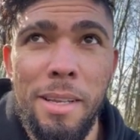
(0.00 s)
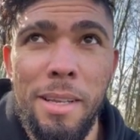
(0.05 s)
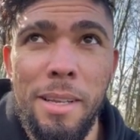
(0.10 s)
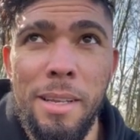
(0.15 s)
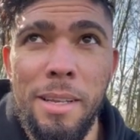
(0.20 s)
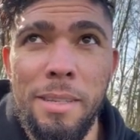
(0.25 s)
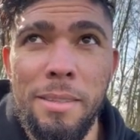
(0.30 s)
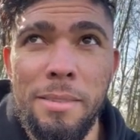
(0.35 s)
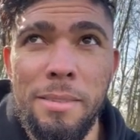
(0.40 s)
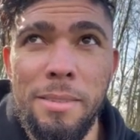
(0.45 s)

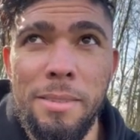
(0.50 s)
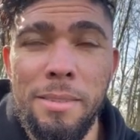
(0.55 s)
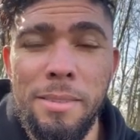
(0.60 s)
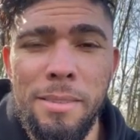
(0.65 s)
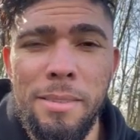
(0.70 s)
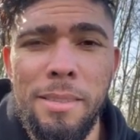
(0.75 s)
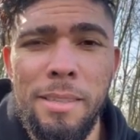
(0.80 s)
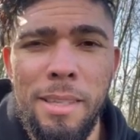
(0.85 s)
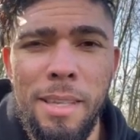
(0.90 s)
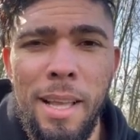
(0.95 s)
and
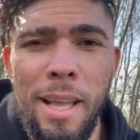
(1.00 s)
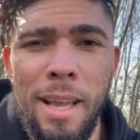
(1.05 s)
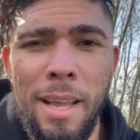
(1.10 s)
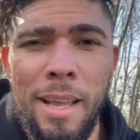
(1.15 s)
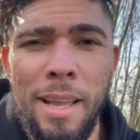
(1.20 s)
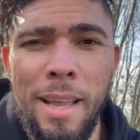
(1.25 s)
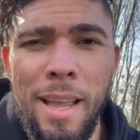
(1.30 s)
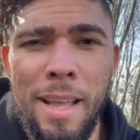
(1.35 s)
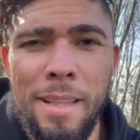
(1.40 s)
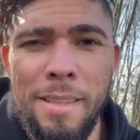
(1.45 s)
I
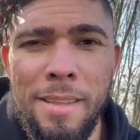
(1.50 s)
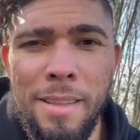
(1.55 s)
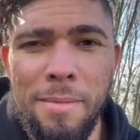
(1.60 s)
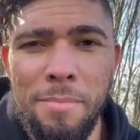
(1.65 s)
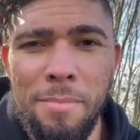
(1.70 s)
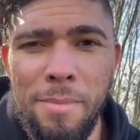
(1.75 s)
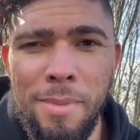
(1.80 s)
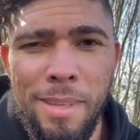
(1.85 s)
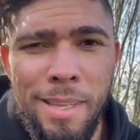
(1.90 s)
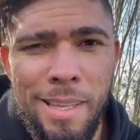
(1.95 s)
can get him.
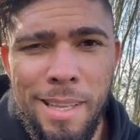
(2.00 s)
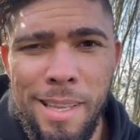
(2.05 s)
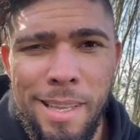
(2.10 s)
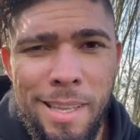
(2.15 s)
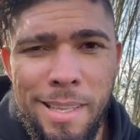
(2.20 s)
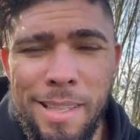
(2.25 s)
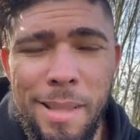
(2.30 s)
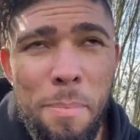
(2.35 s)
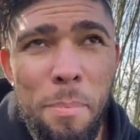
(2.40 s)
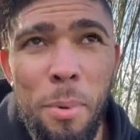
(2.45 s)

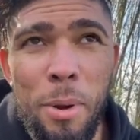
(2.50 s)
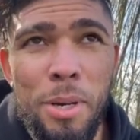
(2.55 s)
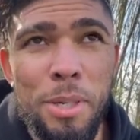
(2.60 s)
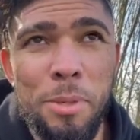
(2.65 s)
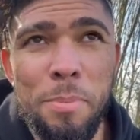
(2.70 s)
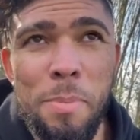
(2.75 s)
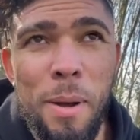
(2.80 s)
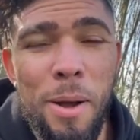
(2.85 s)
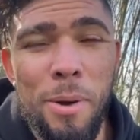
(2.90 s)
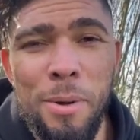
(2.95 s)
The
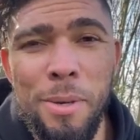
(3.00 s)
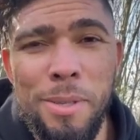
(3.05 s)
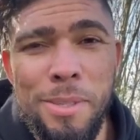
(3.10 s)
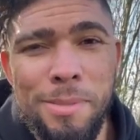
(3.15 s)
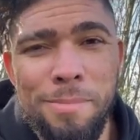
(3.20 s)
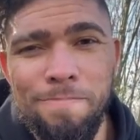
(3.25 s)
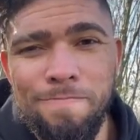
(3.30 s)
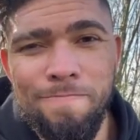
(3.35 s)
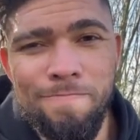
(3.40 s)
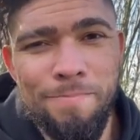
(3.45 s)
Polish power,
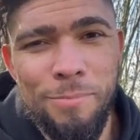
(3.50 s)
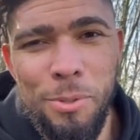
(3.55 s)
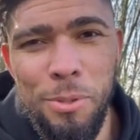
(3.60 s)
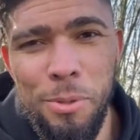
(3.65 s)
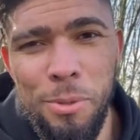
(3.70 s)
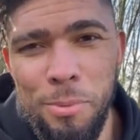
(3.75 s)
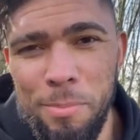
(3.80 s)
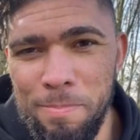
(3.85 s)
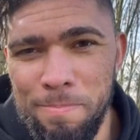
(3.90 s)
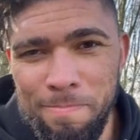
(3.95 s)
you
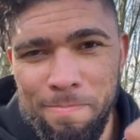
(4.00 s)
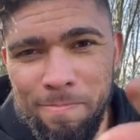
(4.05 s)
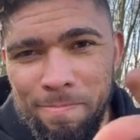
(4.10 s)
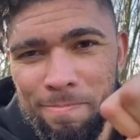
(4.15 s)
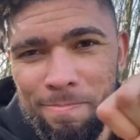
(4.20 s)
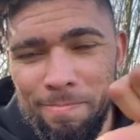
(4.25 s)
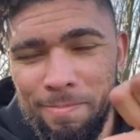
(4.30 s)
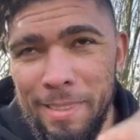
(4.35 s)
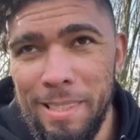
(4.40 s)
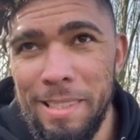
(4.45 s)
know,
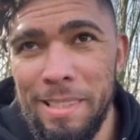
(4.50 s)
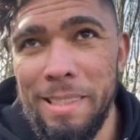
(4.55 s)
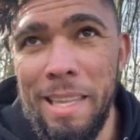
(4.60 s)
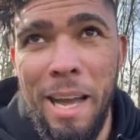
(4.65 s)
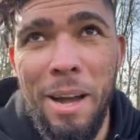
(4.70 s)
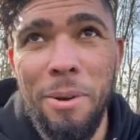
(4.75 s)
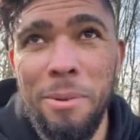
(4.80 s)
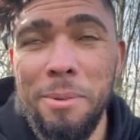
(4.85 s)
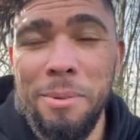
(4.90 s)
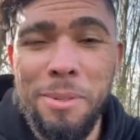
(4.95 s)
is
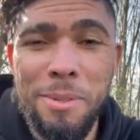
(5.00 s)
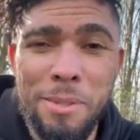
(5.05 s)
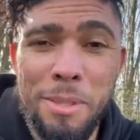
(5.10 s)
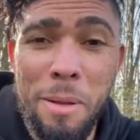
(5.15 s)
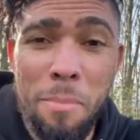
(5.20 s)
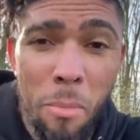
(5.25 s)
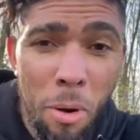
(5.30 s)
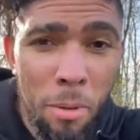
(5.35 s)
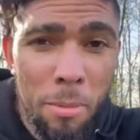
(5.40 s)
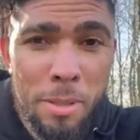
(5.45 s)
down at
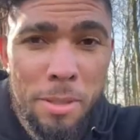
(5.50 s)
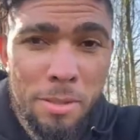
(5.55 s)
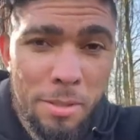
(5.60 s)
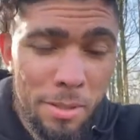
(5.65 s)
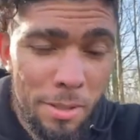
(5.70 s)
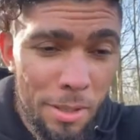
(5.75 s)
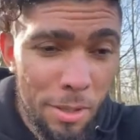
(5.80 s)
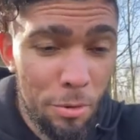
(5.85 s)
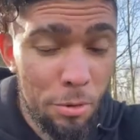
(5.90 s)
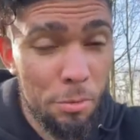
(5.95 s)
the moment.
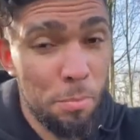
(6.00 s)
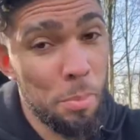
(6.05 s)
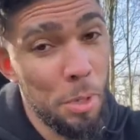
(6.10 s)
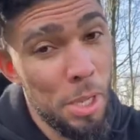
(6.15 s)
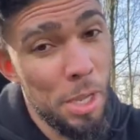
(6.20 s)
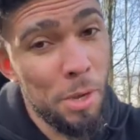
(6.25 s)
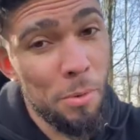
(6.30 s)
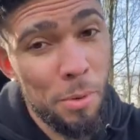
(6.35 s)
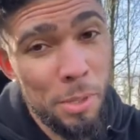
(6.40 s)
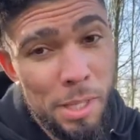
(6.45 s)
It was
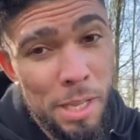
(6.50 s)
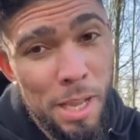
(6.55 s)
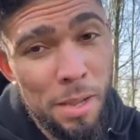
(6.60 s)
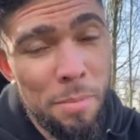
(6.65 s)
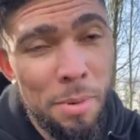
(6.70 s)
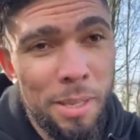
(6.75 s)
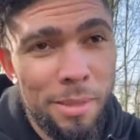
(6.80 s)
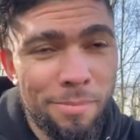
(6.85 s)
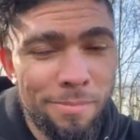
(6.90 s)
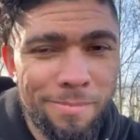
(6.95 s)
big one day,
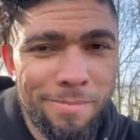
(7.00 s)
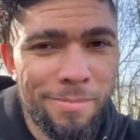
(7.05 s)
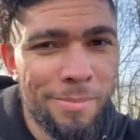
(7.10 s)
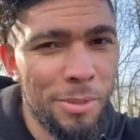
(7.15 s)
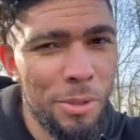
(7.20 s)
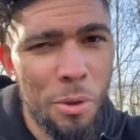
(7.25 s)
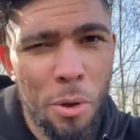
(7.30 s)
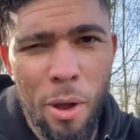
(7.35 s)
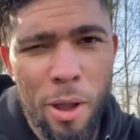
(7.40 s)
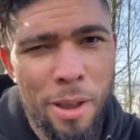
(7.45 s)
but
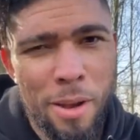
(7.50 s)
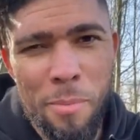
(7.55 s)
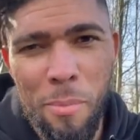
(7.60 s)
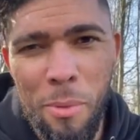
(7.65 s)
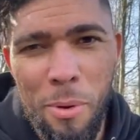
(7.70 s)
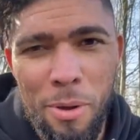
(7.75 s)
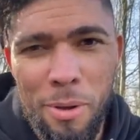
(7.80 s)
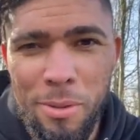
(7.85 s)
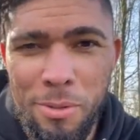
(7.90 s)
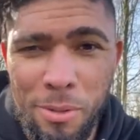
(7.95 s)
not
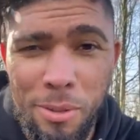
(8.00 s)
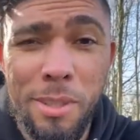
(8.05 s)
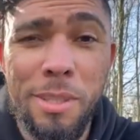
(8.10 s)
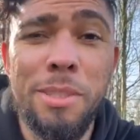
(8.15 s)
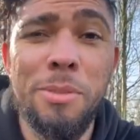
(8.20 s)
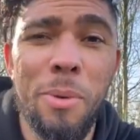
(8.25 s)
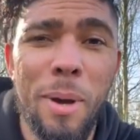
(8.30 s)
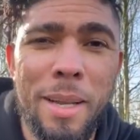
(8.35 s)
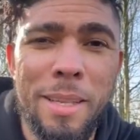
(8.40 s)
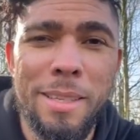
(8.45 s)
anymore. So
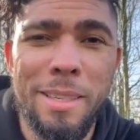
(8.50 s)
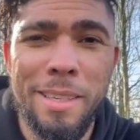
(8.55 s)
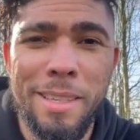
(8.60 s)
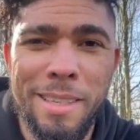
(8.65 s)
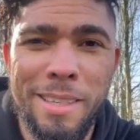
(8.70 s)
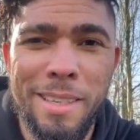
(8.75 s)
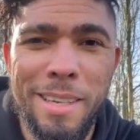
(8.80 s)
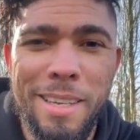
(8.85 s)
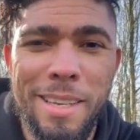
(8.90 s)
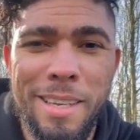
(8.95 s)
this is why the
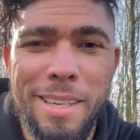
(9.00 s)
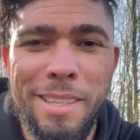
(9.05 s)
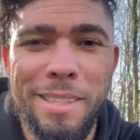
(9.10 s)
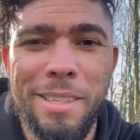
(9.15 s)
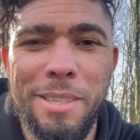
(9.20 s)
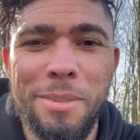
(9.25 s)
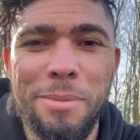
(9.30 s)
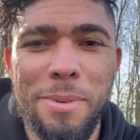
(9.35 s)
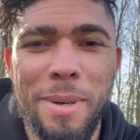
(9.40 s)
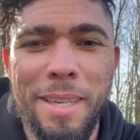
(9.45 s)

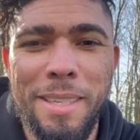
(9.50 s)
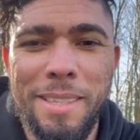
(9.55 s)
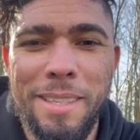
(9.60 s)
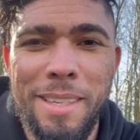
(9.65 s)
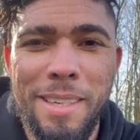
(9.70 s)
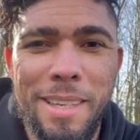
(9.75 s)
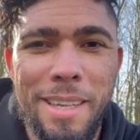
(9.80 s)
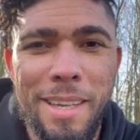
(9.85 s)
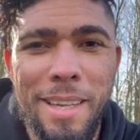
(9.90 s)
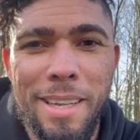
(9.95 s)
easiest fighter.
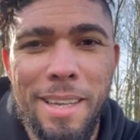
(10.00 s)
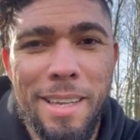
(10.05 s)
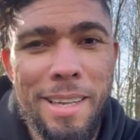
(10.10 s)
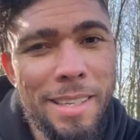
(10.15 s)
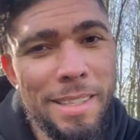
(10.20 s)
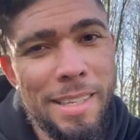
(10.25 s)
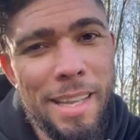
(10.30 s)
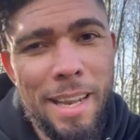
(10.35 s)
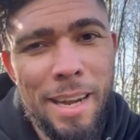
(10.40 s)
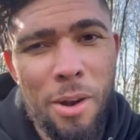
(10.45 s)

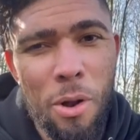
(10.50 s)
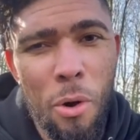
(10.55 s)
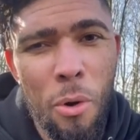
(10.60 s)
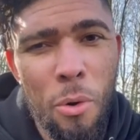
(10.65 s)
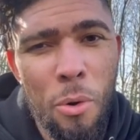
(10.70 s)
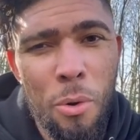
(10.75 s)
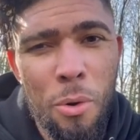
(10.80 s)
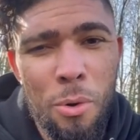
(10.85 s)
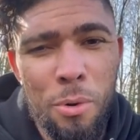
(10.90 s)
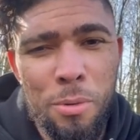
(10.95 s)
He's getting
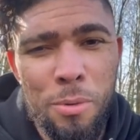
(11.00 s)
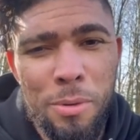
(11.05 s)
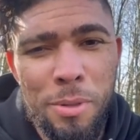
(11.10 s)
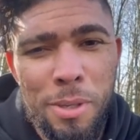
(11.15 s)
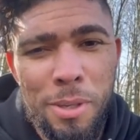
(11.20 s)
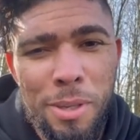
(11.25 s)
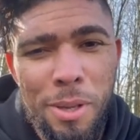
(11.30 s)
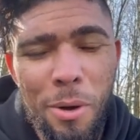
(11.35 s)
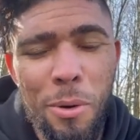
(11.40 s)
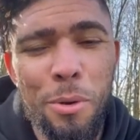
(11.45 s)
old.
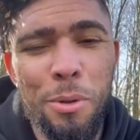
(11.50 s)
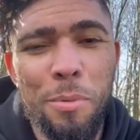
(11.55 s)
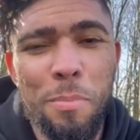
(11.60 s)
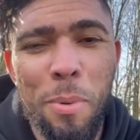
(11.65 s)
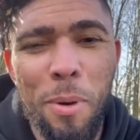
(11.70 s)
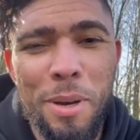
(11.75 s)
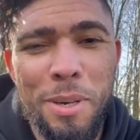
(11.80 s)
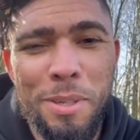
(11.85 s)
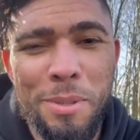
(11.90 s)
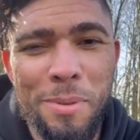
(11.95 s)
Old
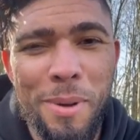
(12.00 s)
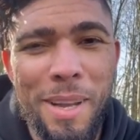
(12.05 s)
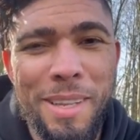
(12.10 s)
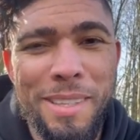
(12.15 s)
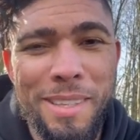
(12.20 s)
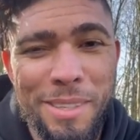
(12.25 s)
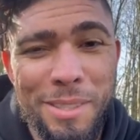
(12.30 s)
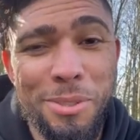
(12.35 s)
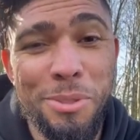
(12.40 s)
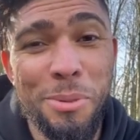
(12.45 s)
Polish
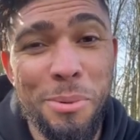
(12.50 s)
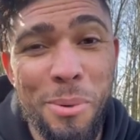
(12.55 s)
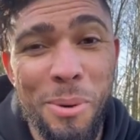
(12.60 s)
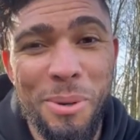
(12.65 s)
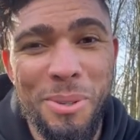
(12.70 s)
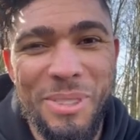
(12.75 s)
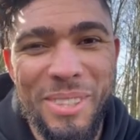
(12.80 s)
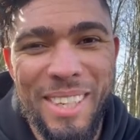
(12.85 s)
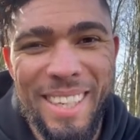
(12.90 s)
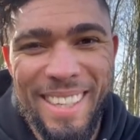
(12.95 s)
fighter is too
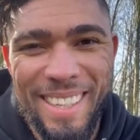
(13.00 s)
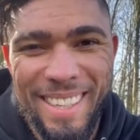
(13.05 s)
old.